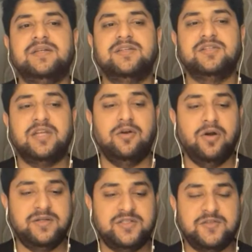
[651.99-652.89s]
it
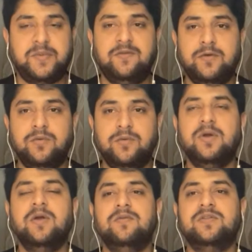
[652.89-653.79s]
cannot just be viewed
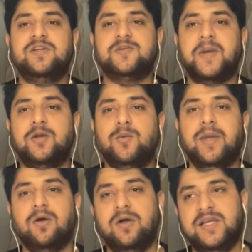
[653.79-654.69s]
with respect to
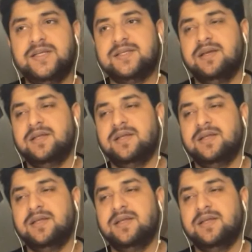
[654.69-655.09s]
Bengalis.